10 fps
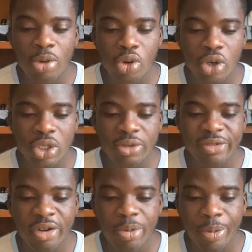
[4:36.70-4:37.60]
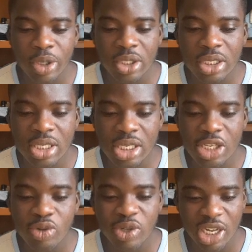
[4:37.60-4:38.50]
costs vary
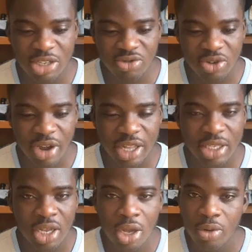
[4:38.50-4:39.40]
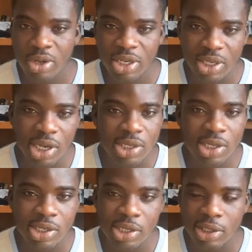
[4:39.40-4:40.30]
proportionately with activity, right? We discussed
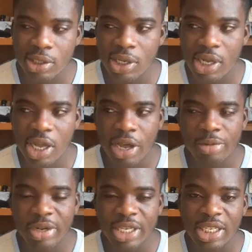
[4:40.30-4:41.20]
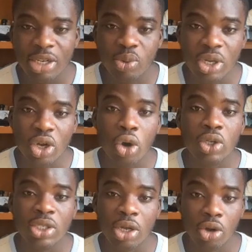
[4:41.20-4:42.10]
this in the second week,
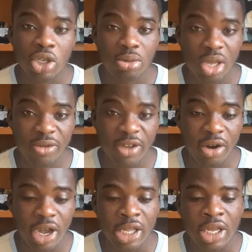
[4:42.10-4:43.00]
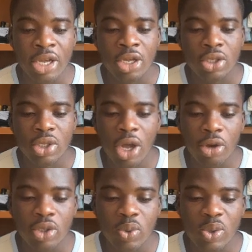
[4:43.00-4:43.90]
cost and cost behavior, right? That
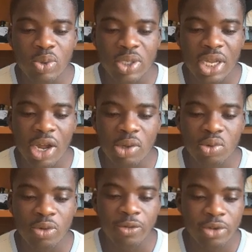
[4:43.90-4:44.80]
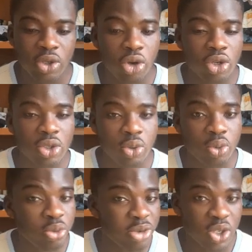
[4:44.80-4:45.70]
was when we said that fixed cost
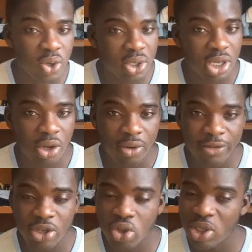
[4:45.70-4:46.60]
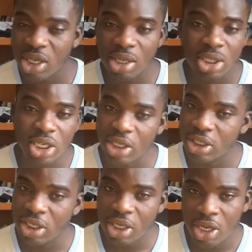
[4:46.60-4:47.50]
remains constant. Fixed cost doesn't
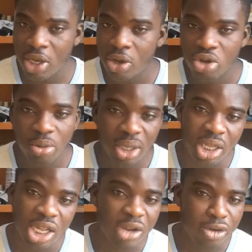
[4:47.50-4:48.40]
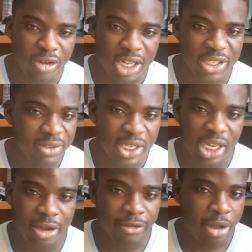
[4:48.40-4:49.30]
change no matter the level of activity
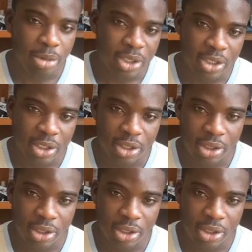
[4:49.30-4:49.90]
that the firm is